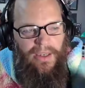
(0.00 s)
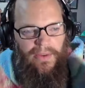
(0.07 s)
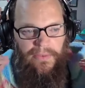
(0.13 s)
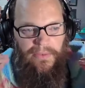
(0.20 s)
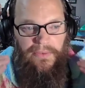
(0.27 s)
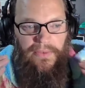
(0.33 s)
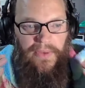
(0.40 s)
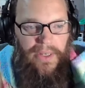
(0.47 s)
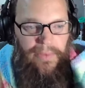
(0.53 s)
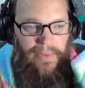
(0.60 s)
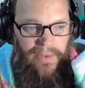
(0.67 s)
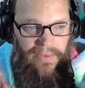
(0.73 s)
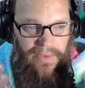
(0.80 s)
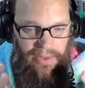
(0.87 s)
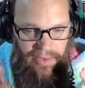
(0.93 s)

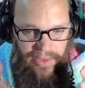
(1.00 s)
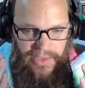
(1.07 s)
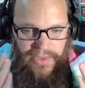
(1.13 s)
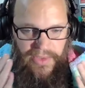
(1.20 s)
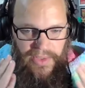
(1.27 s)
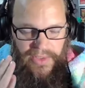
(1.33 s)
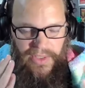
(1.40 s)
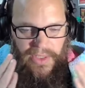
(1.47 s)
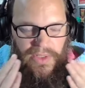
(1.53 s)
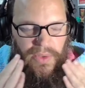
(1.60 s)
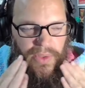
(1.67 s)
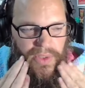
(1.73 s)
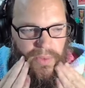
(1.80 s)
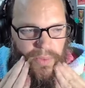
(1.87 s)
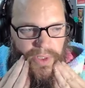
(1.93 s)
very very interesting
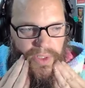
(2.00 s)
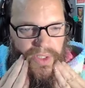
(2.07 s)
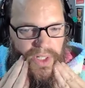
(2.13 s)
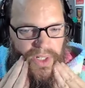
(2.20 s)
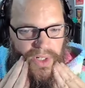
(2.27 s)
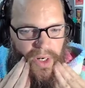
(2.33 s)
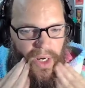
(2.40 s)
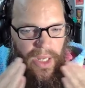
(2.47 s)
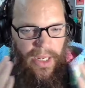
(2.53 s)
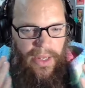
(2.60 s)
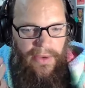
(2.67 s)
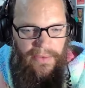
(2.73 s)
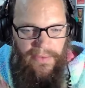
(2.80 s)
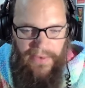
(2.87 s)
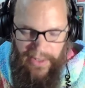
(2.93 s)
choice of mm-hmm. words here
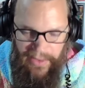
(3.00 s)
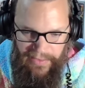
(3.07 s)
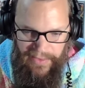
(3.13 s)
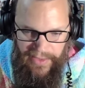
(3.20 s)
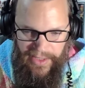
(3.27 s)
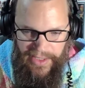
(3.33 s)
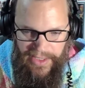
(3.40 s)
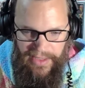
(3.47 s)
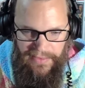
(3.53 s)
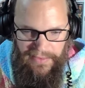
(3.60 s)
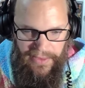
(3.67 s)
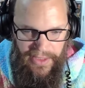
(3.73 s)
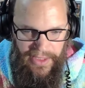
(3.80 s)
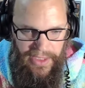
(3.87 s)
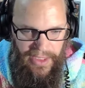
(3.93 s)
uh, very very
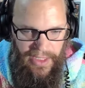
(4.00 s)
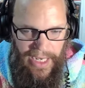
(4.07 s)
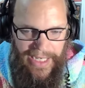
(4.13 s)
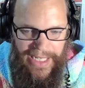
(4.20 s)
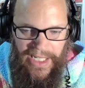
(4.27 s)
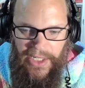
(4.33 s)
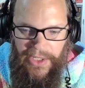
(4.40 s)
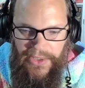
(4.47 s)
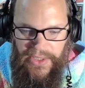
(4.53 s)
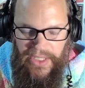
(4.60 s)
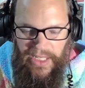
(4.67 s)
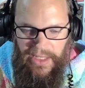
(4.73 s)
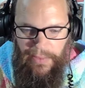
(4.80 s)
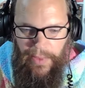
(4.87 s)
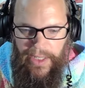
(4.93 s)
definitely i can
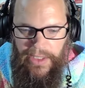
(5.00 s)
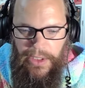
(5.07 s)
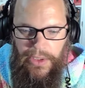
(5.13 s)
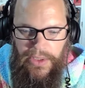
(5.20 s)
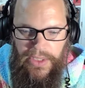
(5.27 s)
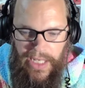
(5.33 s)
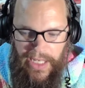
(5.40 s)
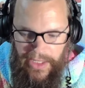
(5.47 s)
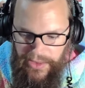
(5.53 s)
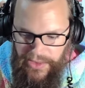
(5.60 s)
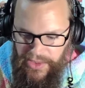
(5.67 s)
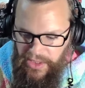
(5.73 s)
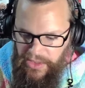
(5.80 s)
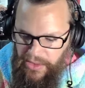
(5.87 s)
understand it right there's energy